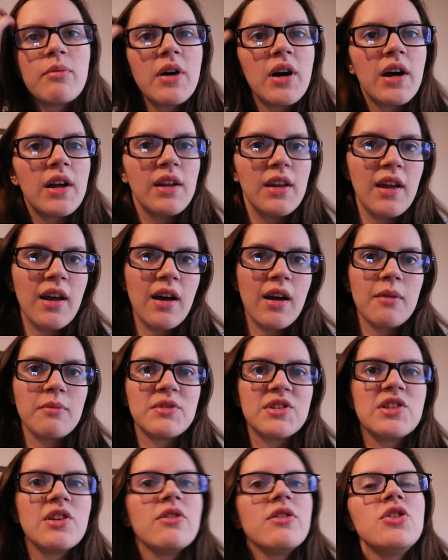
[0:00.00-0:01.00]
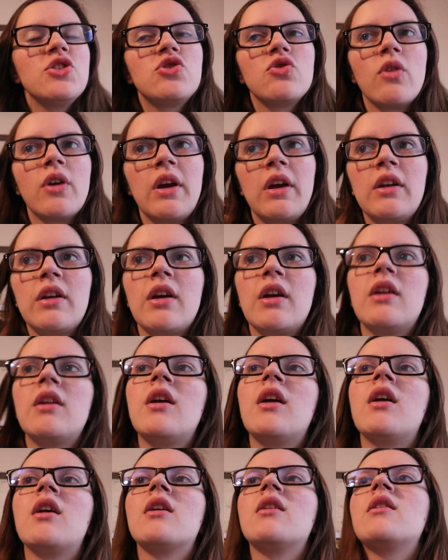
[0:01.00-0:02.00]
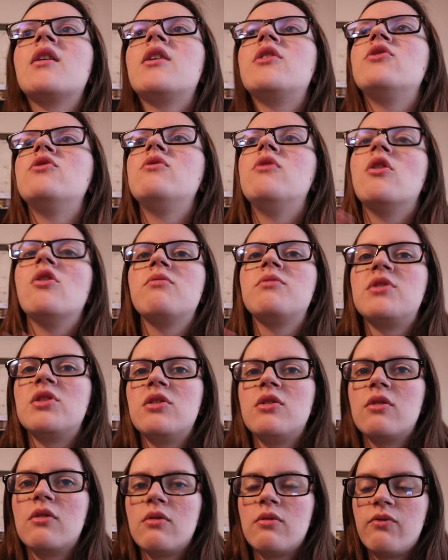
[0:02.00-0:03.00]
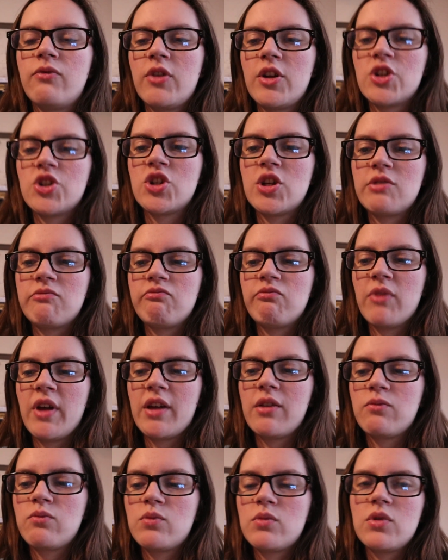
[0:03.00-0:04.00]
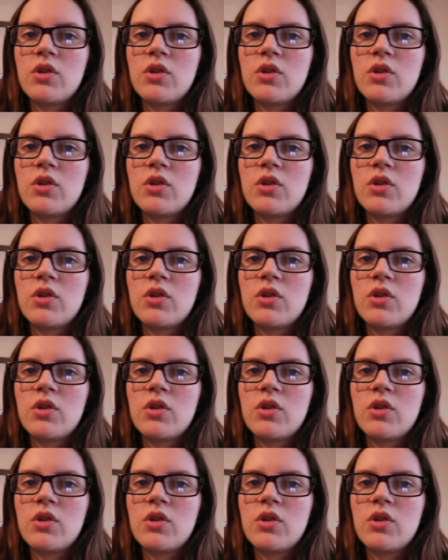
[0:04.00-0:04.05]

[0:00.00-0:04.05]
But yeah, I'm still enjoying it, and I do hope to finish it like